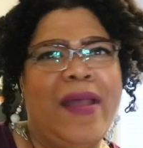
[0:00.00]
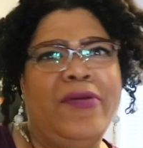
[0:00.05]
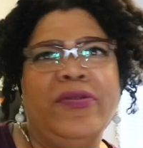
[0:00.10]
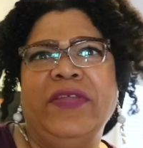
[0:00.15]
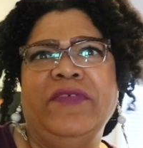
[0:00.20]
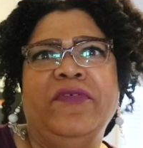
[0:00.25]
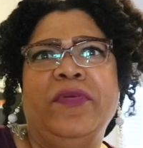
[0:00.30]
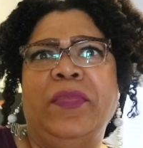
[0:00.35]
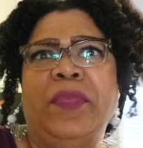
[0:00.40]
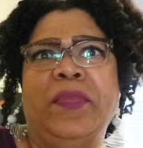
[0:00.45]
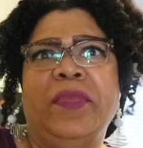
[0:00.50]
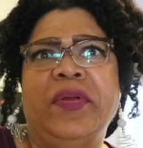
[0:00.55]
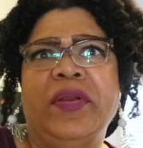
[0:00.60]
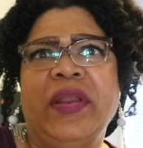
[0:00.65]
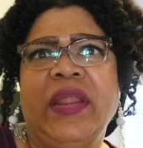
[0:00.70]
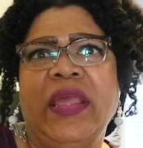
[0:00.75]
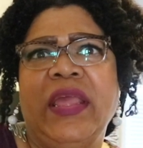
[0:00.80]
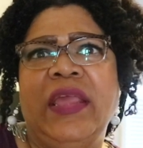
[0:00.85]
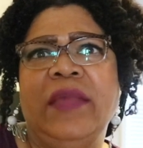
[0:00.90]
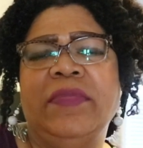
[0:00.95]
don't even remember
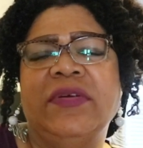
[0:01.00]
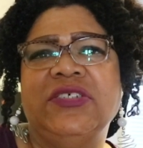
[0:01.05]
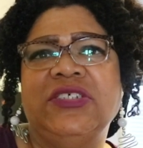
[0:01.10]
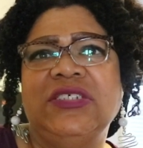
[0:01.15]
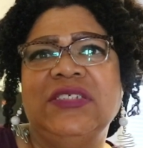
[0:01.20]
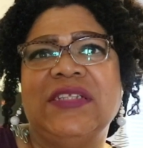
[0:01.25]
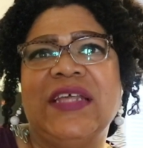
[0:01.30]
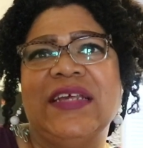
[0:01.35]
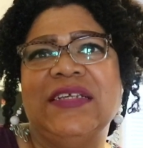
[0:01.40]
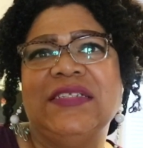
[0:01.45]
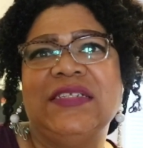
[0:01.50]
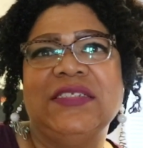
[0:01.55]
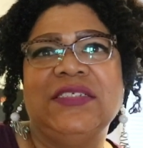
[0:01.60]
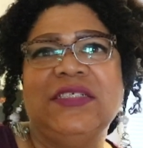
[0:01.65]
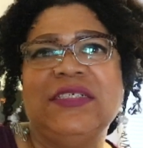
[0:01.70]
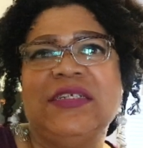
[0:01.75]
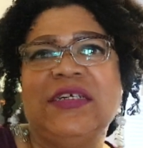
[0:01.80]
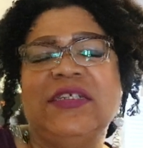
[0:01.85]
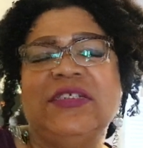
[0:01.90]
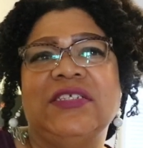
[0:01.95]
her name, but she's like
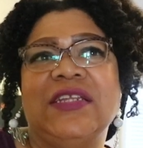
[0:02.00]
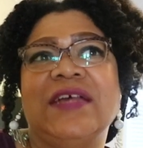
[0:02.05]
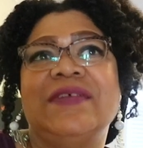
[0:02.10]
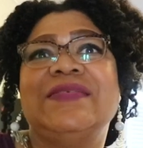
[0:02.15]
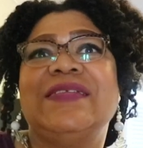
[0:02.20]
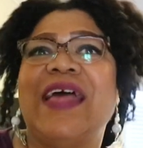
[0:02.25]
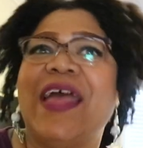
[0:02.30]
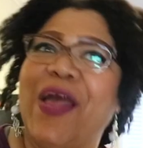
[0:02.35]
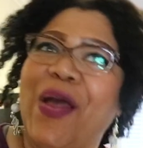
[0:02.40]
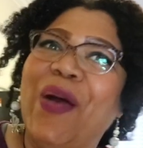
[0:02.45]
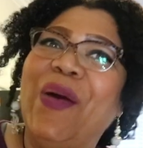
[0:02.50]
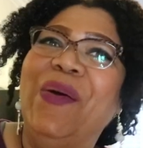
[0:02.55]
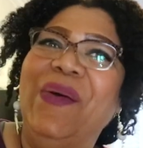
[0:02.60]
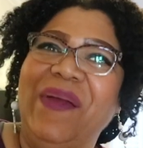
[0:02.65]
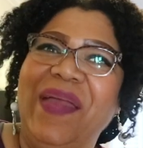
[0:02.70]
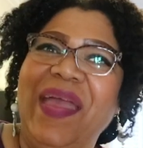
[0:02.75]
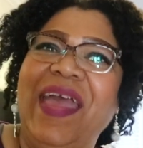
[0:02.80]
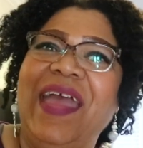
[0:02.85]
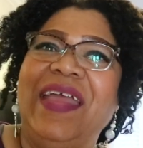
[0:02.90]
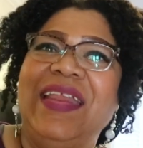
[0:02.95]
such and such. And I was like,
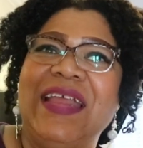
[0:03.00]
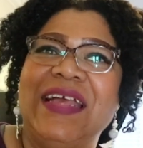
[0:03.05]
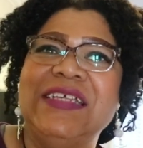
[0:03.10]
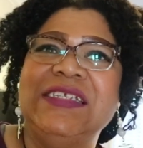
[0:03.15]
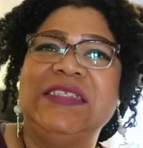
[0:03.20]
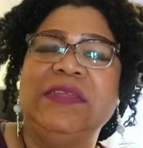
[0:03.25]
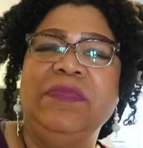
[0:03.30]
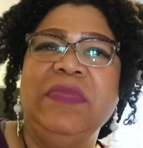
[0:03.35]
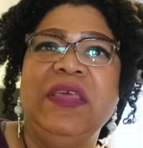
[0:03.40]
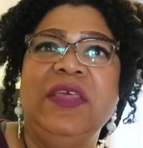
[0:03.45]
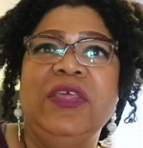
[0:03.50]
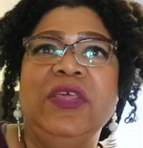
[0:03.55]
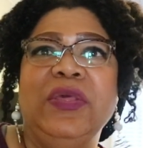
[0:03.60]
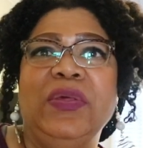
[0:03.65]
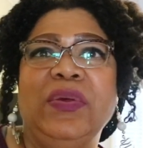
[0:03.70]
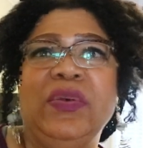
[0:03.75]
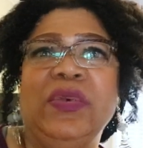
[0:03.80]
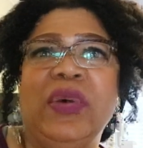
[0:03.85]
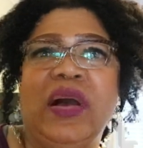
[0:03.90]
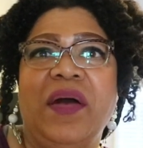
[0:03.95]
oh, okay, nice to meet
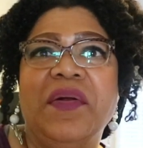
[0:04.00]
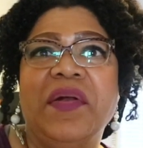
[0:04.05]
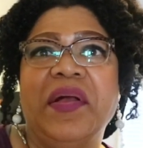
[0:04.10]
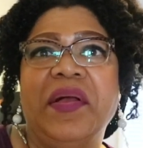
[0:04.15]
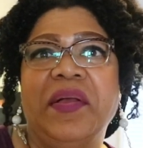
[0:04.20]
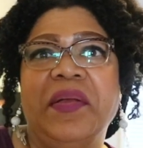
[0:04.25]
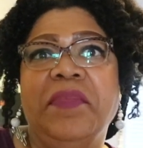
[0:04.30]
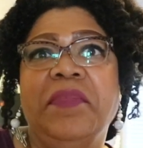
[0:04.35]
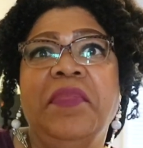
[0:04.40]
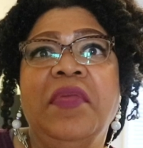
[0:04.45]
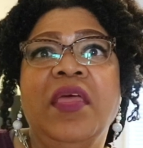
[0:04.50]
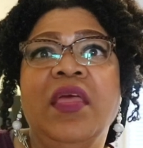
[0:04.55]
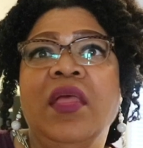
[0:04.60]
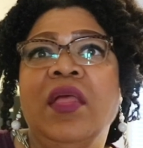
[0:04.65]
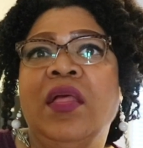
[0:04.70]
you, welcome.